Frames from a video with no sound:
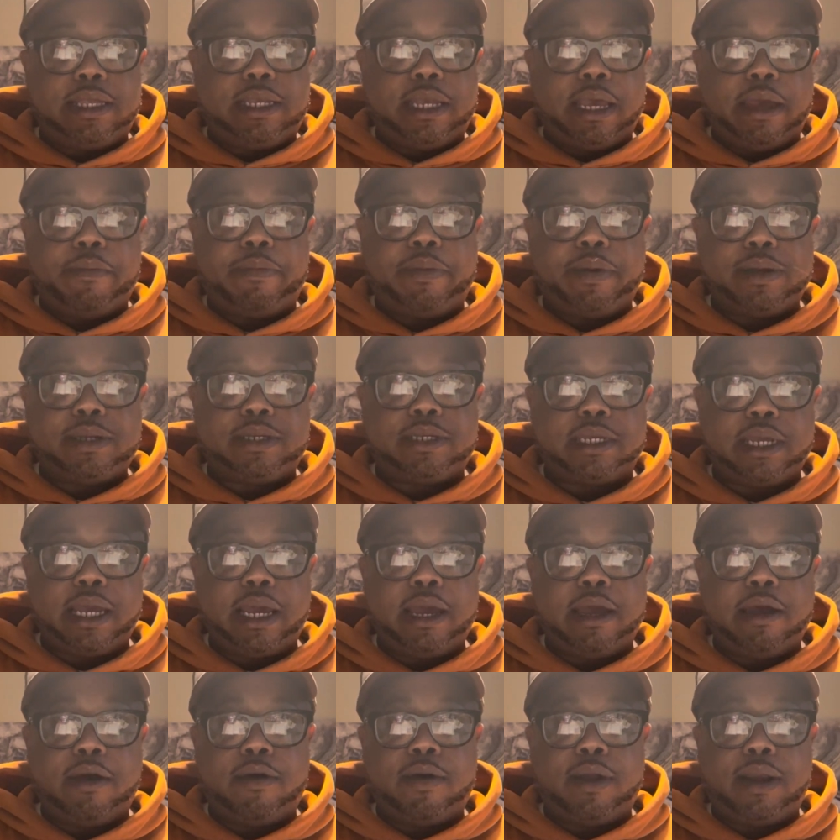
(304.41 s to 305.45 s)

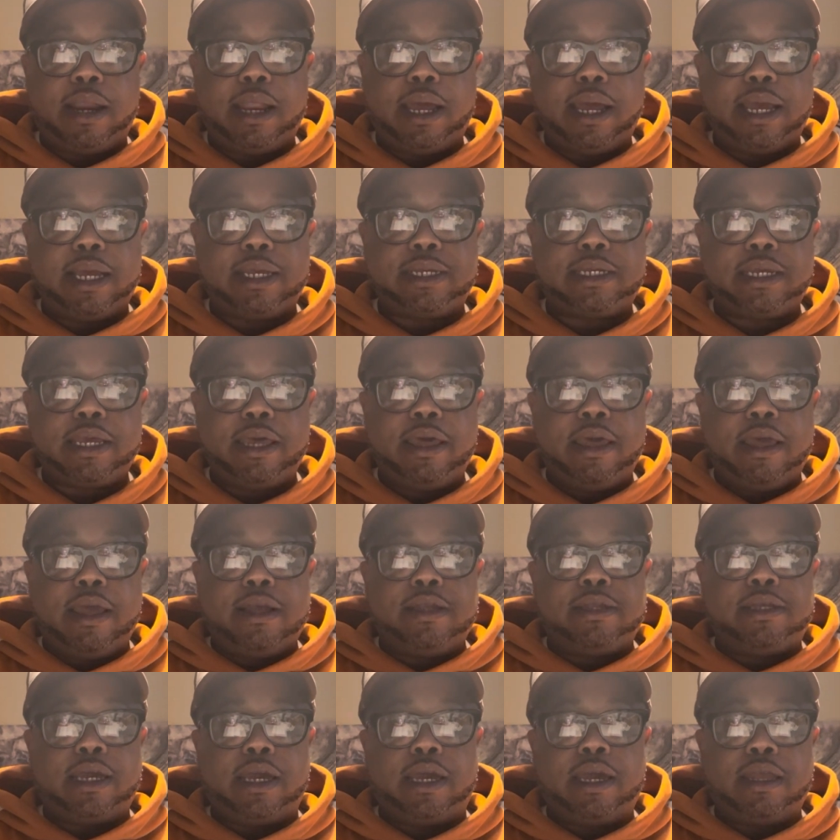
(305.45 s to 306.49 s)
10% or less
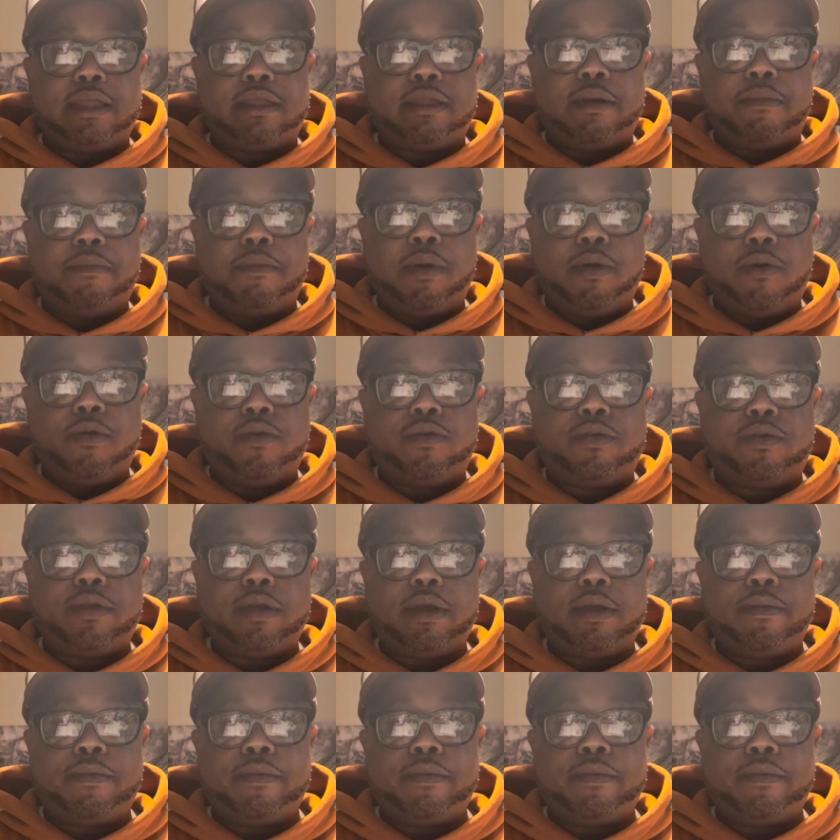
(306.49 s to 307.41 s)
to get the most